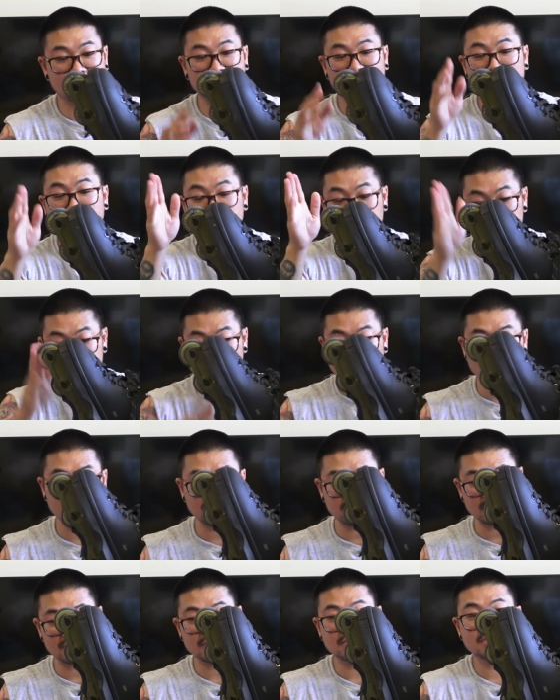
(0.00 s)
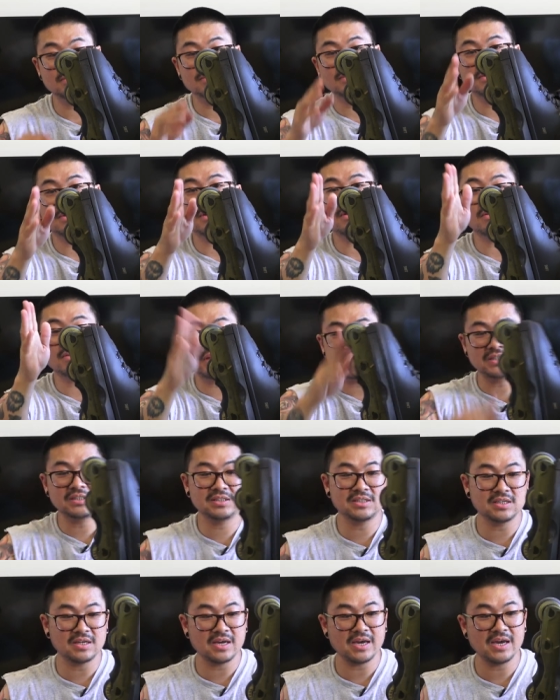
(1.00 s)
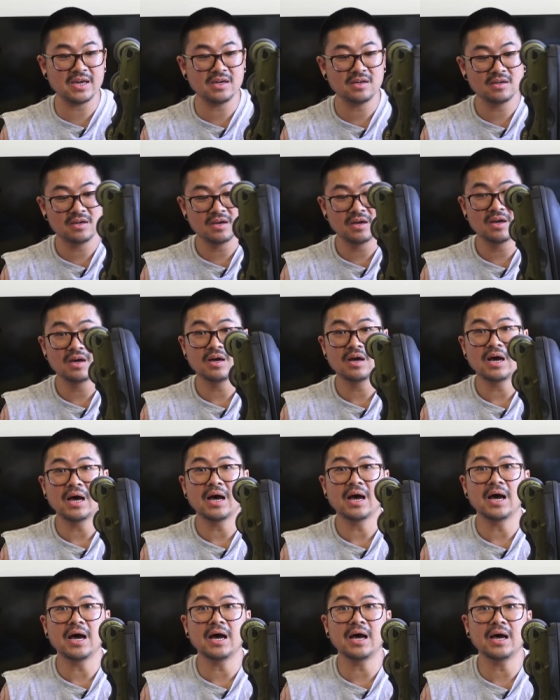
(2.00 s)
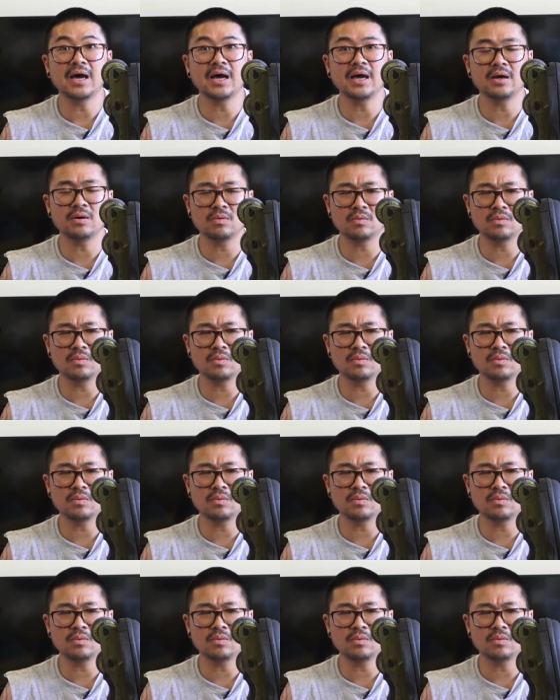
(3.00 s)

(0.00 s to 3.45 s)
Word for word: rolling around on these today uh,